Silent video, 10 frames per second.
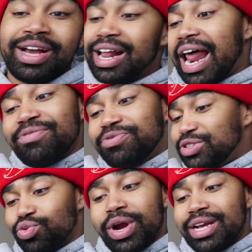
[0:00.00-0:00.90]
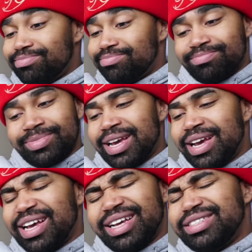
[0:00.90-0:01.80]
Life is great.
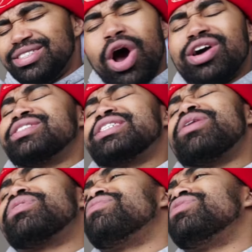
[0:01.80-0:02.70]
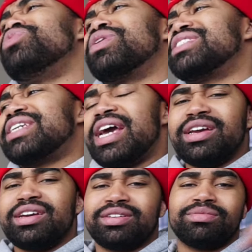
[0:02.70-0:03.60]
Y'all can say whatever you want to say.
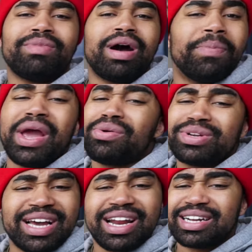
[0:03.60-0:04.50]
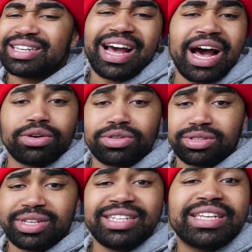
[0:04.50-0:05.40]
My parents got a good house.
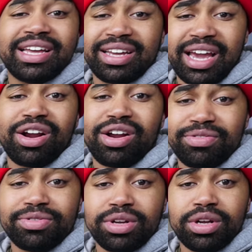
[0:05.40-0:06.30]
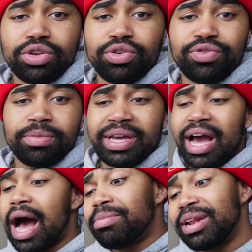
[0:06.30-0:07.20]
They taken care of. You feel me?
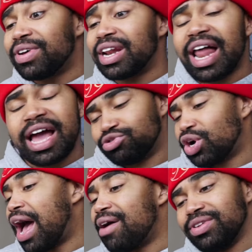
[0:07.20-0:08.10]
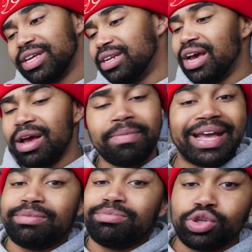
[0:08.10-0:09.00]
I'm living life, traveling,
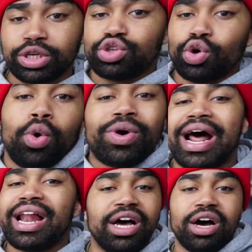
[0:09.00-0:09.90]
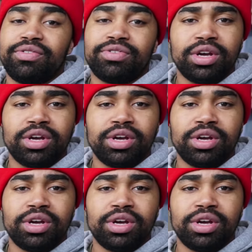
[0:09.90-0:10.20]
making music, doing what I love.